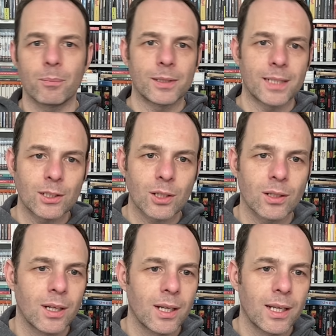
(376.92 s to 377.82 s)
Possessor
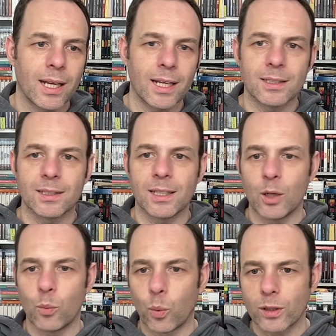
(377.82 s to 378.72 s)
is
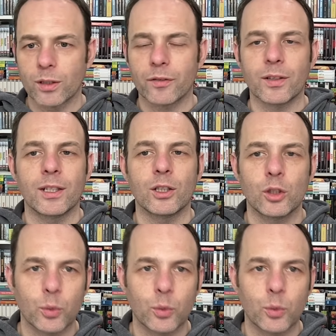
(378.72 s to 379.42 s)
a wonderfully